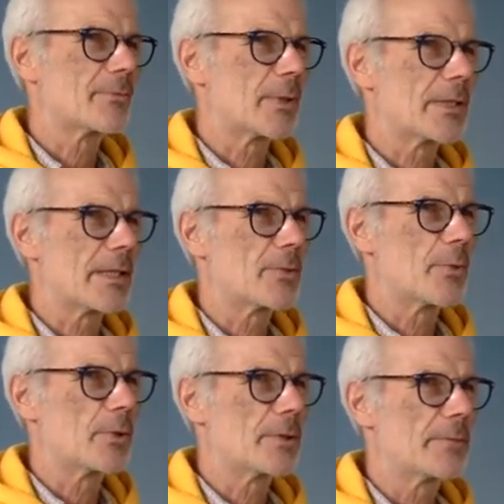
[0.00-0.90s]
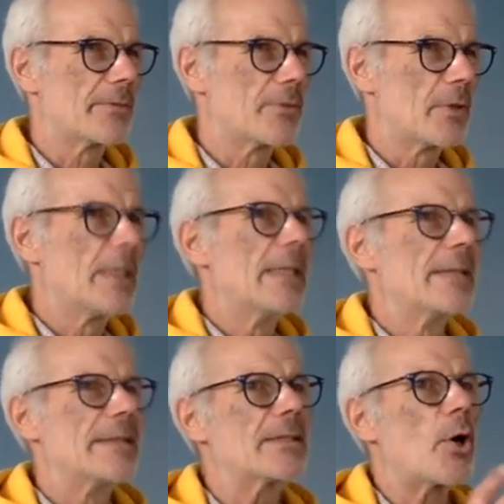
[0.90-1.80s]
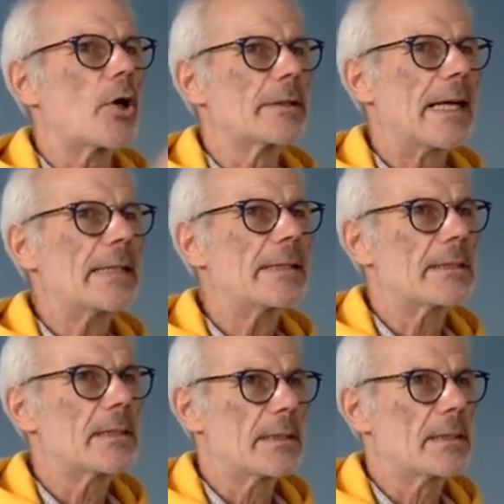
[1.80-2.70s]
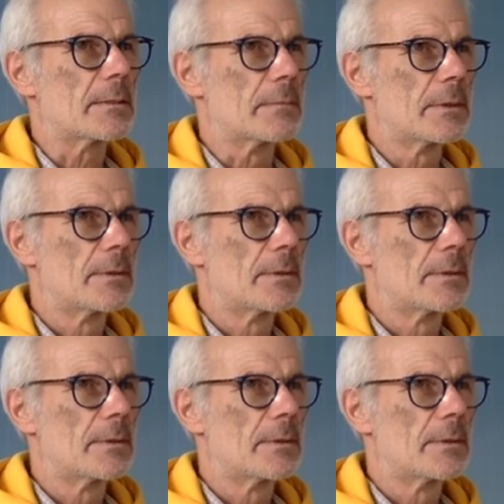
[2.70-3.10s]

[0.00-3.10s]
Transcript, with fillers: what I quoted before this organic system.